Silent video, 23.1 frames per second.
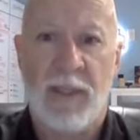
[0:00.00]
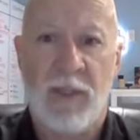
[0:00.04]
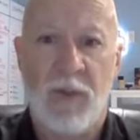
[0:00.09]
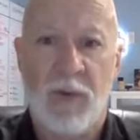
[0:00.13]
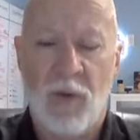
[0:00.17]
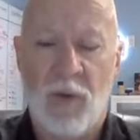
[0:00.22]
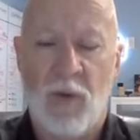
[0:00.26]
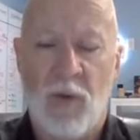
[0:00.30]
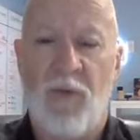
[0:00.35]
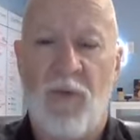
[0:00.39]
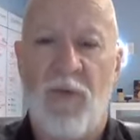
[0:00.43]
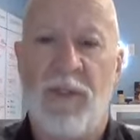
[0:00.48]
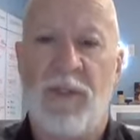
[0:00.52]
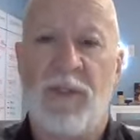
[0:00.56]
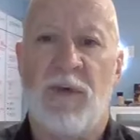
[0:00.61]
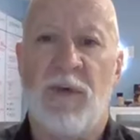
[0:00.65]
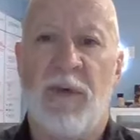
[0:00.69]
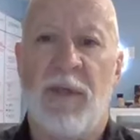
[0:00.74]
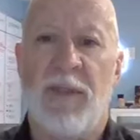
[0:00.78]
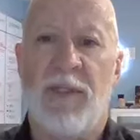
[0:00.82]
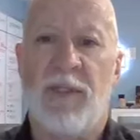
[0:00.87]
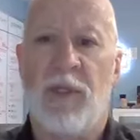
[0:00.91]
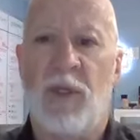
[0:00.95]
Don't know if it's
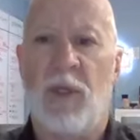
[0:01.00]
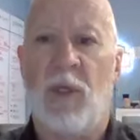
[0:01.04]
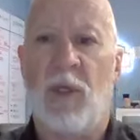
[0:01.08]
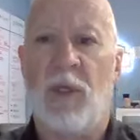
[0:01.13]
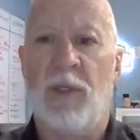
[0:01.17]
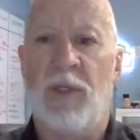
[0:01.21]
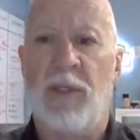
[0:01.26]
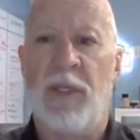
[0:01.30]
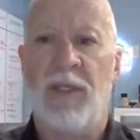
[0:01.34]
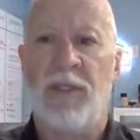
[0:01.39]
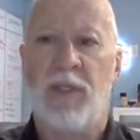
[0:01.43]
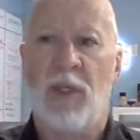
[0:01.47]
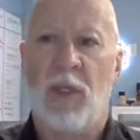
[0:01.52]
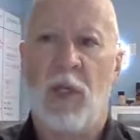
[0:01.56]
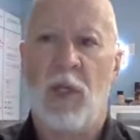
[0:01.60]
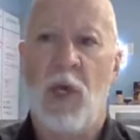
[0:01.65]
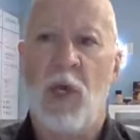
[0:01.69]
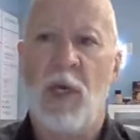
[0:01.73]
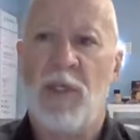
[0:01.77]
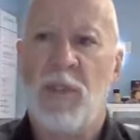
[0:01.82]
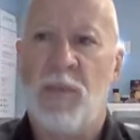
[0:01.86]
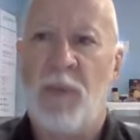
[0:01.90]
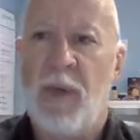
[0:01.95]
going to into
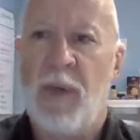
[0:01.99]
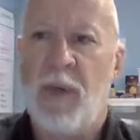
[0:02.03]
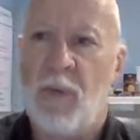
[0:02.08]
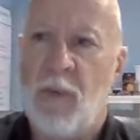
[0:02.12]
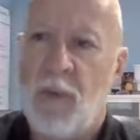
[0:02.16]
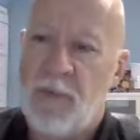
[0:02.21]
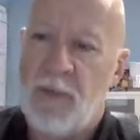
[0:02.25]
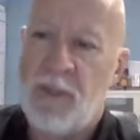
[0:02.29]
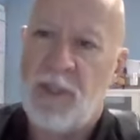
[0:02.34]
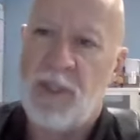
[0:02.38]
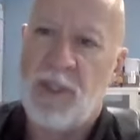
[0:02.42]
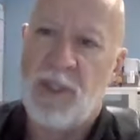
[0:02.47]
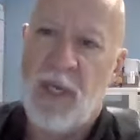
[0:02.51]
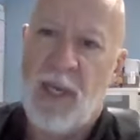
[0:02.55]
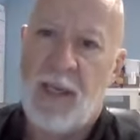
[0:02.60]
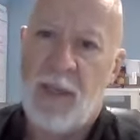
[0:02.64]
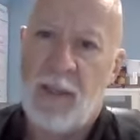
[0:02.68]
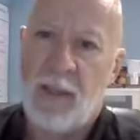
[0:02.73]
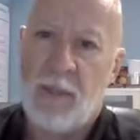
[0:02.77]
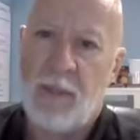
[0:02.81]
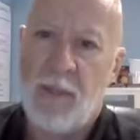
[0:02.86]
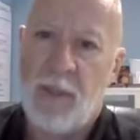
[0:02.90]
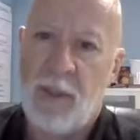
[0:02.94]
launch, but we've been
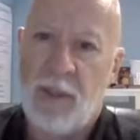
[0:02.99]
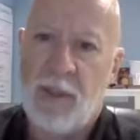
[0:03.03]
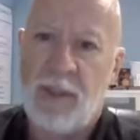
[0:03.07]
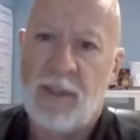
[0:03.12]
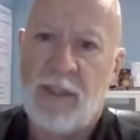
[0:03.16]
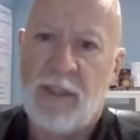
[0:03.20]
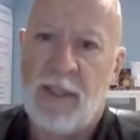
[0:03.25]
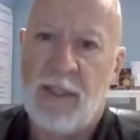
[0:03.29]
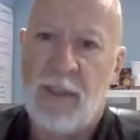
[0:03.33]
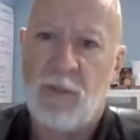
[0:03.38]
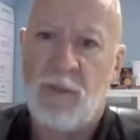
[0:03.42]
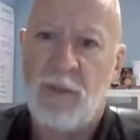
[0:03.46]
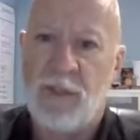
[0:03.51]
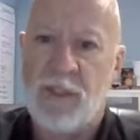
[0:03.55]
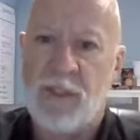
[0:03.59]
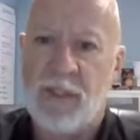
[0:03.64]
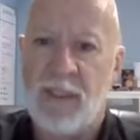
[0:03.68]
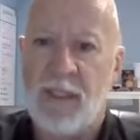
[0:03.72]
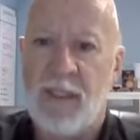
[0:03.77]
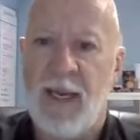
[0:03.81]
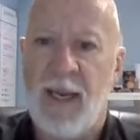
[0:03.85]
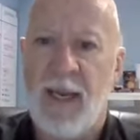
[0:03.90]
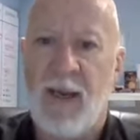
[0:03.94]
chatting about it and we'll
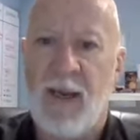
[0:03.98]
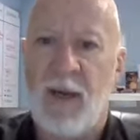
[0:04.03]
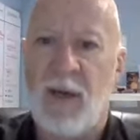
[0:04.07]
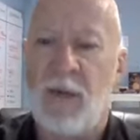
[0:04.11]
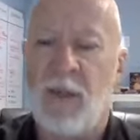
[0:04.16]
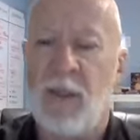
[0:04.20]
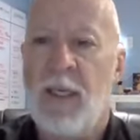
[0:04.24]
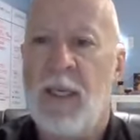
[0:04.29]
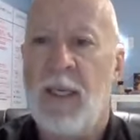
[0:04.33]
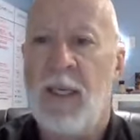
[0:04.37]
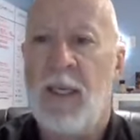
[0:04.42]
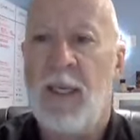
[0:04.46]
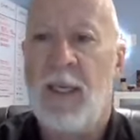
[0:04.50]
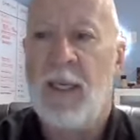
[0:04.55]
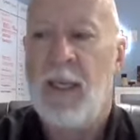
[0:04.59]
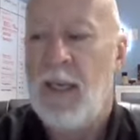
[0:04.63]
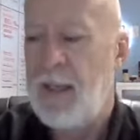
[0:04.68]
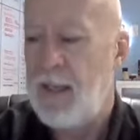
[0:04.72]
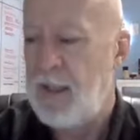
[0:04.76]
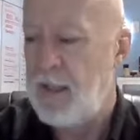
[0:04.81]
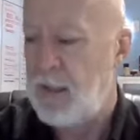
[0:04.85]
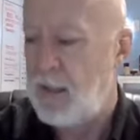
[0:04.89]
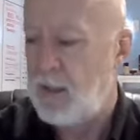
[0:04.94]
see how
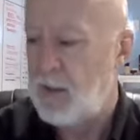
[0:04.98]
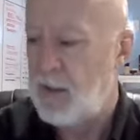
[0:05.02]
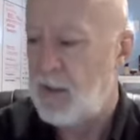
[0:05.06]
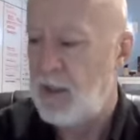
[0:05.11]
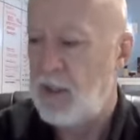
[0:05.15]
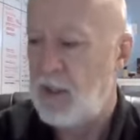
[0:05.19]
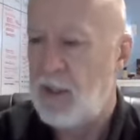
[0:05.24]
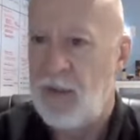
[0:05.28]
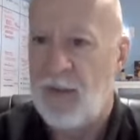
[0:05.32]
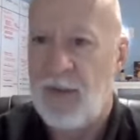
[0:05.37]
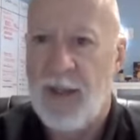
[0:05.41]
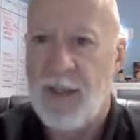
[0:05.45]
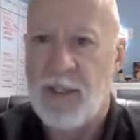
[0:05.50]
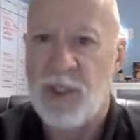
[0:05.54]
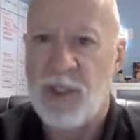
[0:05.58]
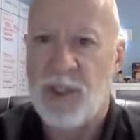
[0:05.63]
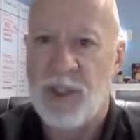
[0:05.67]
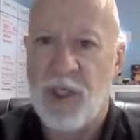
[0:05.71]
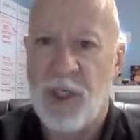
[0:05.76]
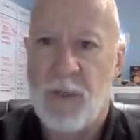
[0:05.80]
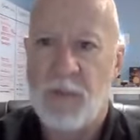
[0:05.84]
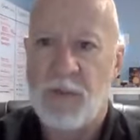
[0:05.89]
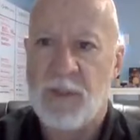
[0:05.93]
how uh, that
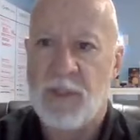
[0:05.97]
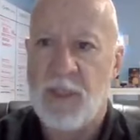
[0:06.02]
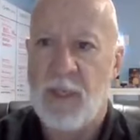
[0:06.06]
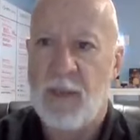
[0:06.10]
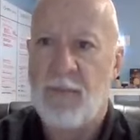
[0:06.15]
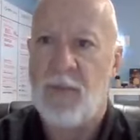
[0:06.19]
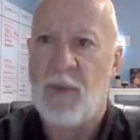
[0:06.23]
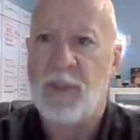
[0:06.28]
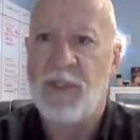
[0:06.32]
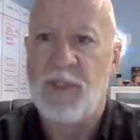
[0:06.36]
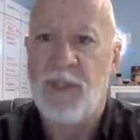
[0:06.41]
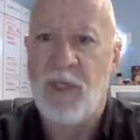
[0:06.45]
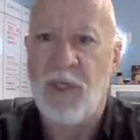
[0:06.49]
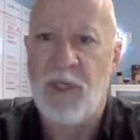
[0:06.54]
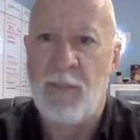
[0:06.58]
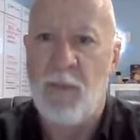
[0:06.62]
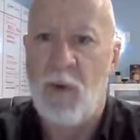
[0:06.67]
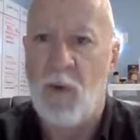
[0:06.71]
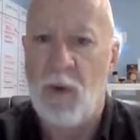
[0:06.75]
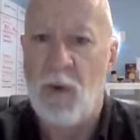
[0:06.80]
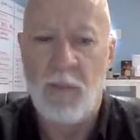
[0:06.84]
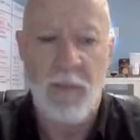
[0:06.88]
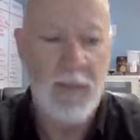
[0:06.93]
shapes up. I'll tell you
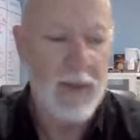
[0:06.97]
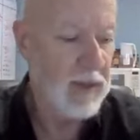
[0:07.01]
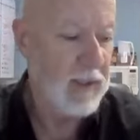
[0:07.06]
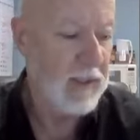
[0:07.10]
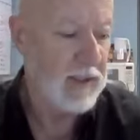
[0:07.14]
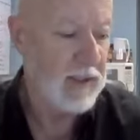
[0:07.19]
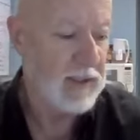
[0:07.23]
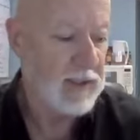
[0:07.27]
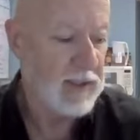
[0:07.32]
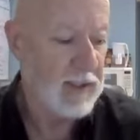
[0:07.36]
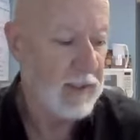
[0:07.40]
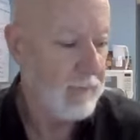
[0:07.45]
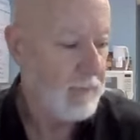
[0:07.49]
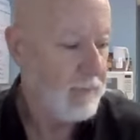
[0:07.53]
more about it